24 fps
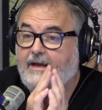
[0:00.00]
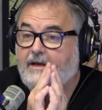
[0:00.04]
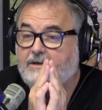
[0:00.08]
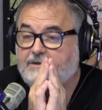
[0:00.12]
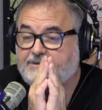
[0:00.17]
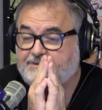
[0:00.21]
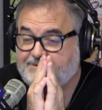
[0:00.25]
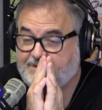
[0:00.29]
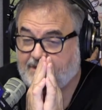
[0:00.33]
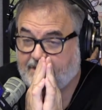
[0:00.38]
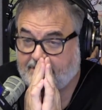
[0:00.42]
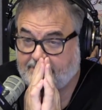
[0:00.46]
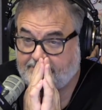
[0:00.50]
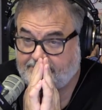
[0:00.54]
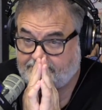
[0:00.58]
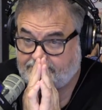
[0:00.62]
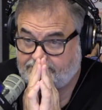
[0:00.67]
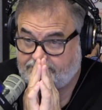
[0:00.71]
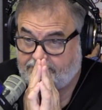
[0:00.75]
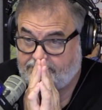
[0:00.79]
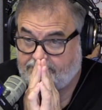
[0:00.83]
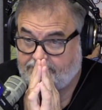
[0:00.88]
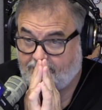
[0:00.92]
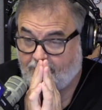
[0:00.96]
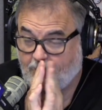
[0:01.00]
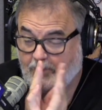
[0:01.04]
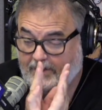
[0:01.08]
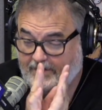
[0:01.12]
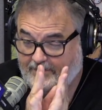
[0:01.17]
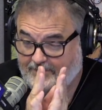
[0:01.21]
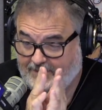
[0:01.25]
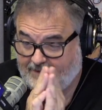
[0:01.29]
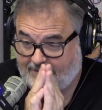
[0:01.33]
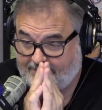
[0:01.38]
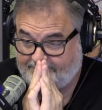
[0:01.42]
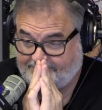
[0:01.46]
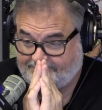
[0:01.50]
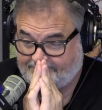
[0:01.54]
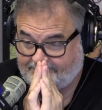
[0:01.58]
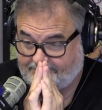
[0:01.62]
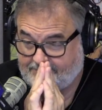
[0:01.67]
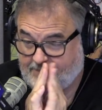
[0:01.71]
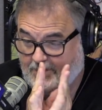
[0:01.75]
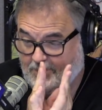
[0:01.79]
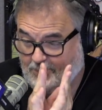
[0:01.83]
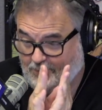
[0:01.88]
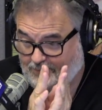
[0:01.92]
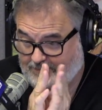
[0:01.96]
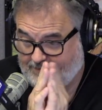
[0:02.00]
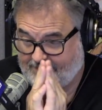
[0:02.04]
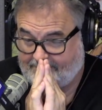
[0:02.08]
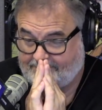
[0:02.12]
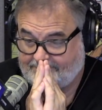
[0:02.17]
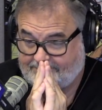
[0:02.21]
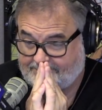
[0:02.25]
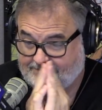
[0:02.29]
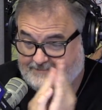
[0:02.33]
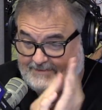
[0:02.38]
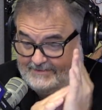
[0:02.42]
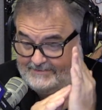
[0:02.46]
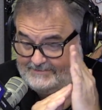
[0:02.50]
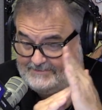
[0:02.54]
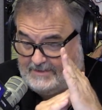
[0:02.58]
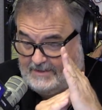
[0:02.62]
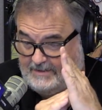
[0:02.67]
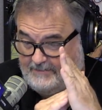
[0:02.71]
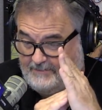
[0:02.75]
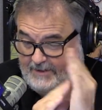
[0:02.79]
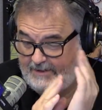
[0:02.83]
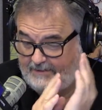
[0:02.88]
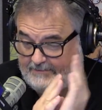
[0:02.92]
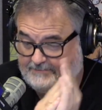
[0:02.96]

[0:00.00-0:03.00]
on a second. Wait a minute. Hold it. Time out.